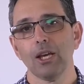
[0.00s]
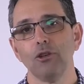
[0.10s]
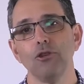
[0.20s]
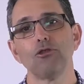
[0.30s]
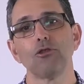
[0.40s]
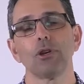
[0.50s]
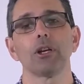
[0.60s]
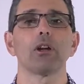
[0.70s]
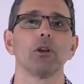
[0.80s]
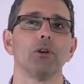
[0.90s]
you should
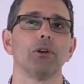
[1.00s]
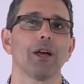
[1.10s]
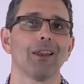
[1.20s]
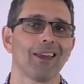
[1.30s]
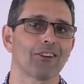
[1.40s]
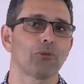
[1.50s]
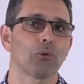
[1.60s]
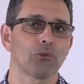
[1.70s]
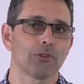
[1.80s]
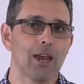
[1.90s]
include
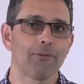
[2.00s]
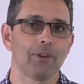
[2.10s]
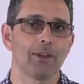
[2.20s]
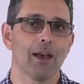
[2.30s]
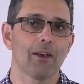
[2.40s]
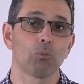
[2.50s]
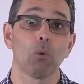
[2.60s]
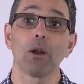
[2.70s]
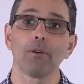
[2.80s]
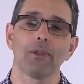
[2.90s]
electrical safety as
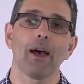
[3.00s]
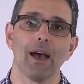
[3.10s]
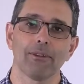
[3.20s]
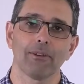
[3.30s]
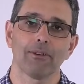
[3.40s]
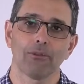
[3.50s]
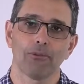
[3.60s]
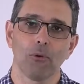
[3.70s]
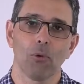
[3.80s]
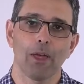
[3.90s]
one of the hazards
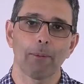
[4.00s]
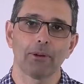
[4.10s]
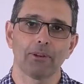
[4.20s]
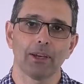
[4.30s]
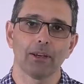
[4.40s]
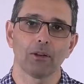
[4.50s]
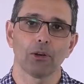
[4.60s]
for that particular